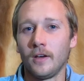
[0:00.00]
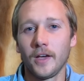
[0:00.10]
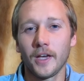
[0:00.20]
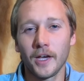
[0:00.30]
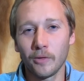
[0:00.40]

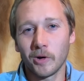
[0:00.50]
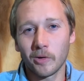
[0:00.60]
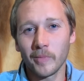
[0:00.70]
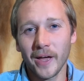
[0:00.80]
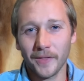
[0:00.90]
Hey,
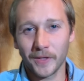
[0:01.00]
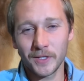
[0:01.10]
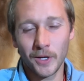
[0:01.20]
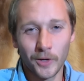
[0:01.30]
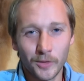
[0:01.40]
welcome back. This
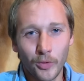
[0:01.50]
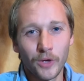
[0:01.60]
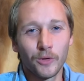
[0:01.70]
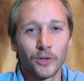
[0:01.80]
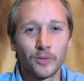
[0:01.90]
is the Ernest P
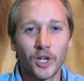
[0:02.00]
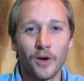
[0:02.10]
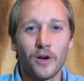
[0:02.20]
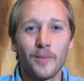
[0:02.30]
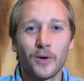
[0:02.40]
YouTube
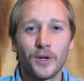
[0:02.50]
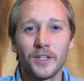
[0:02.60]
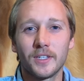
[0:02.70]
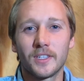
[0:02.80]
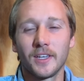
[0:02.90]
channel. I'm
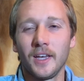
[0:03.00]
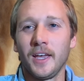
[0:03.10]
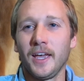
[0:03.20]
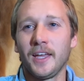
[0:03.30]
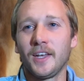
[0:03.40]
Ernest,
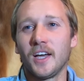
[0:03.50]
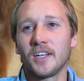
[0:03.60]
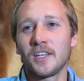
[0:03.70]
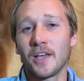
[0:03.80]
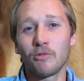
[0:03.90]
and
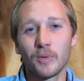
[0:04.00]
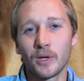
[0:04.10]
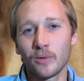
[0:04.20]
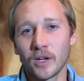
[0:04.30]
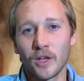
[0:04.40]
today we'll be
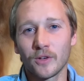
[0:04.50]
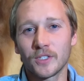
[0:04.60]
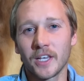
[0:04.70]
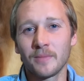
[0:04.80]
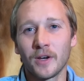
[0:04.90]
doing another
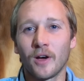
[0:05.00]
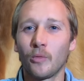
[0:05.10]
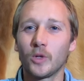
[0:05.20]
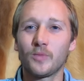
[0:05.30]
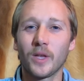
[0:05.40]
segment
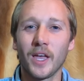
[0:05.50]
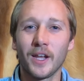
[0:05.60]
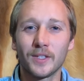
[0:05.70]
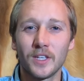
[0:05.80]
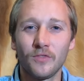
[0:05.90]
on what's
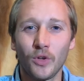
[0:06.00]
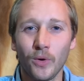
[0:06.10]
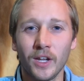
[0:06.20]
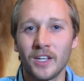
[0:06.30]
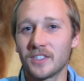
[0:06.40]
Mechanic Steve
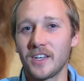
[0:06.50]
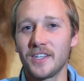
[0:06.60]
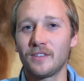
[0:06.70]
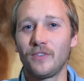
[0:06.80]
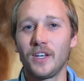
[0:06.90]
doing in his
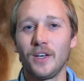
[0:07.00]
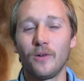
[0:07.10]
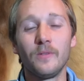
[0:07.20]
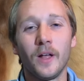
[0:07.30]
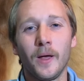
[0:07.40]
latest
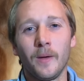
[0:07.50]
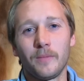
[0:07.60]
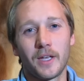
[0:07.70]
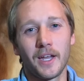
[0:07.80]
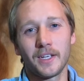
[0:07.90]
video.
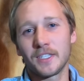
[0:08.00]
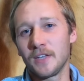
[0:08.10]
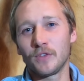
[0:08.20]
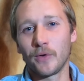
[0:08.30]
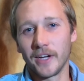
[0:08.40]
Mechanic
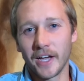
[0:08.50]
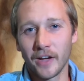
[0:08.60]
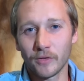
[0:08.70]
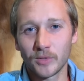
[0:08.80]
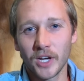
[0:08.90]
Steve's a great
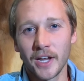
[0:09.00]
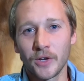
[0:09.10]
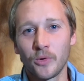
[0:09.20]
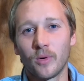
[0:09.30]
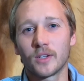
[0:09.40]
guy from
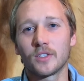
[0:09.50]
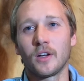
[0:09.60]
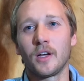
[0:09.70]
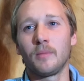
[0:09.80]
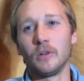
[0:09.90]
China who works
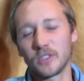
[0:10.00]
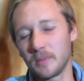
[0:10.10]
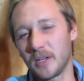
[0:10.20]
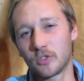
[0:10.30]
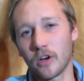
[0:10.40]
on mostly
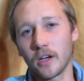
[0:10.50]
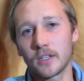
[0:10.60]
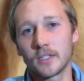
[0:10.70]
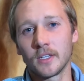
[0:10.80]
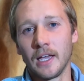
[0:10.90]
big
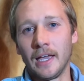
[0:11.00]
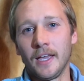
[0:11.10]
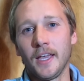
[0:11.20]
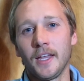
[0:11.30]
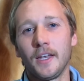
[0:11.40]
trucks,
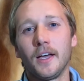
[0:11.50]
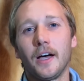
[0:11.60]
and